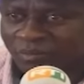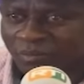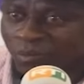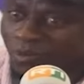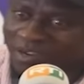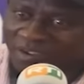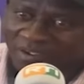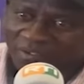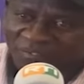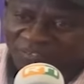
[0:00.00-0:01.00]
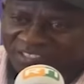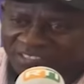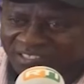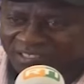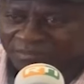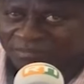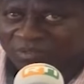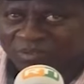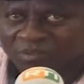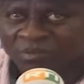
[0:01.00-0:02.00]
we won our first
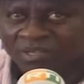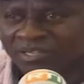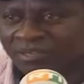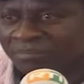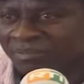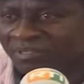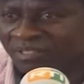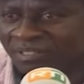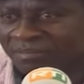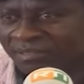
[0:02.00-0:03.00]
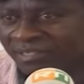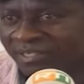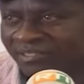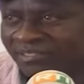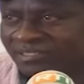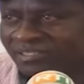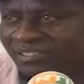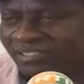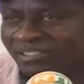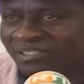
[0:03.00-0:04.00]
game. We are happy about that,
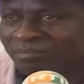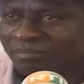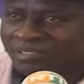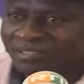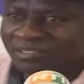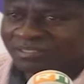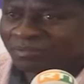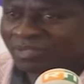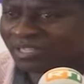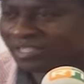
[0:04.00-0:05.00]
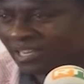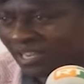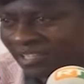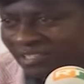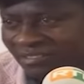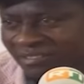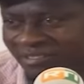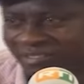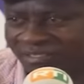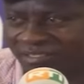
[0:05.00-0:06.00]
but we are not done
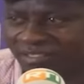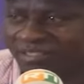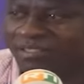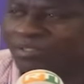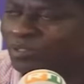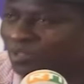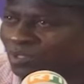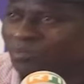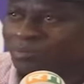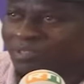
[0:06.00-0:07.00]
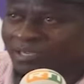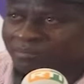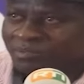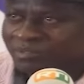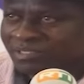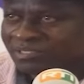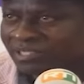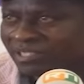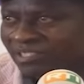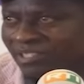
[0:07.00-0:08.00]
yet. We'll come to the
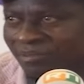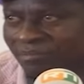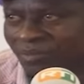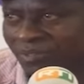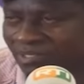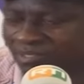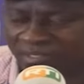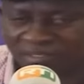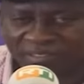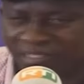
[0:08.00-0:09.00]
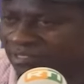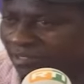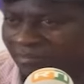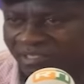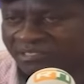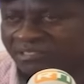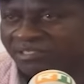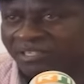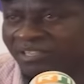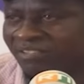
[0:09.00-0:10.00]
second game with
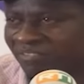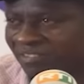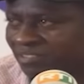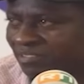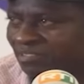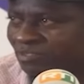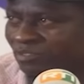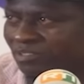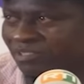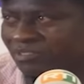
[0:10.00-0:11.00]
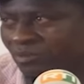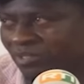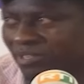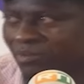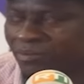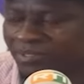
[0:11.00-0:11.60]
determination and everything so that we can